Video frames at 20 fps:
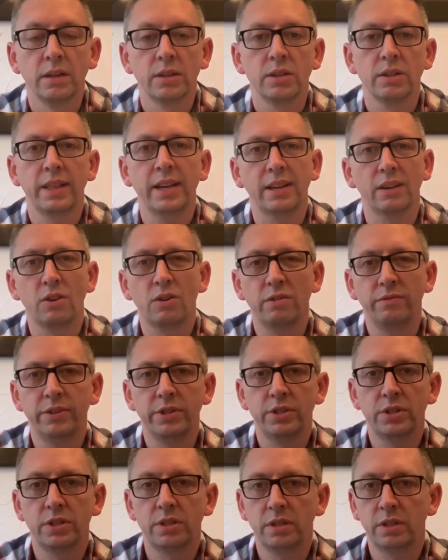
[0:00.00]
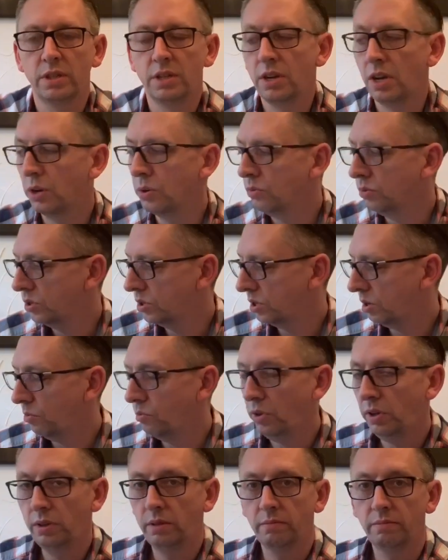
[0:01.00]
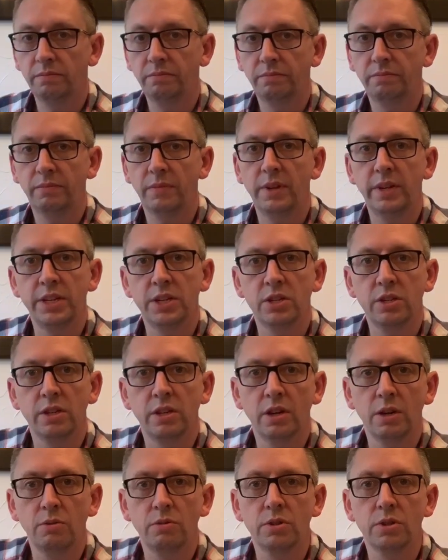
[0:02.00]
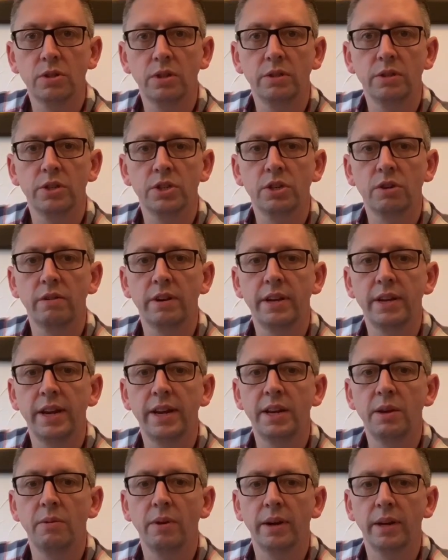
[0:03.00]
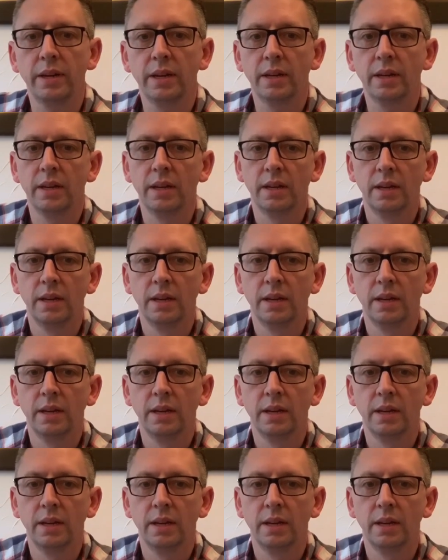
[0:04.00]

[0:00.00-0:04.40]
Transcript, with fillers: So that covers the notes. I will list the notes on the screen anyway.